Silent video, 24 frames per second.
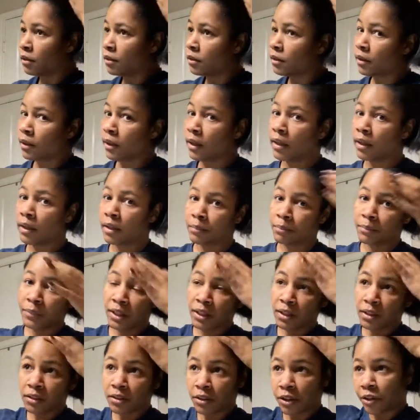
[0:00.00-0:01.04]
yeah, it
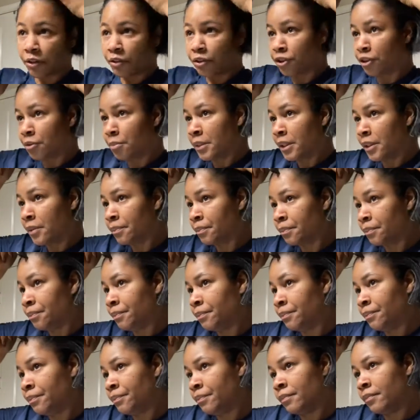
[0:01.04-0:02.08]
discouraged me.
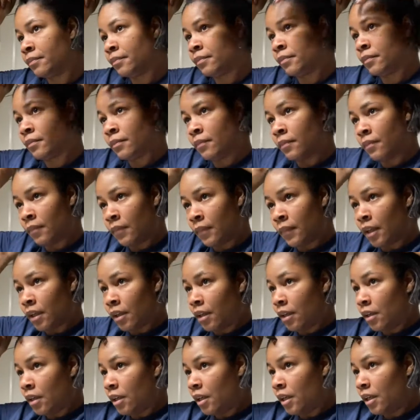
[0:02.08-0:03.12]

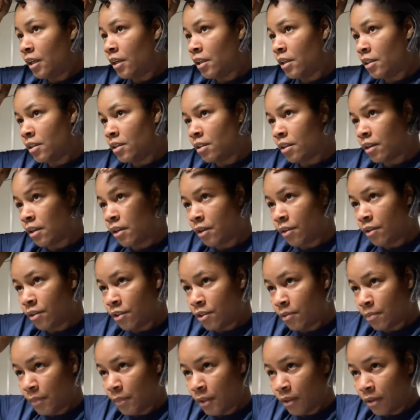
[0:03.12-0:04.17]
It discouraged
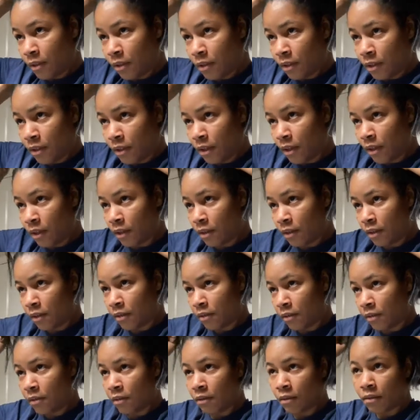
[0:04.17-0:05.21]
me, and
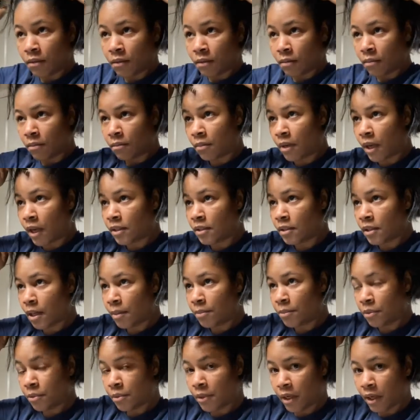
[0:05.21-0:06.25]
I stopped
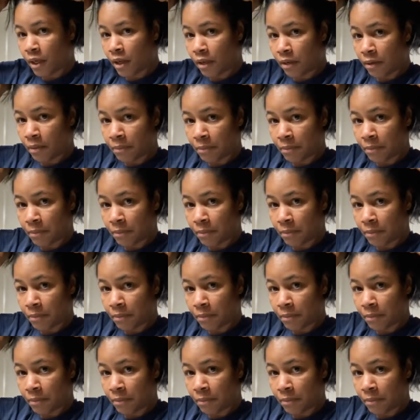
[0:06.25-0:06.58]
doing hair.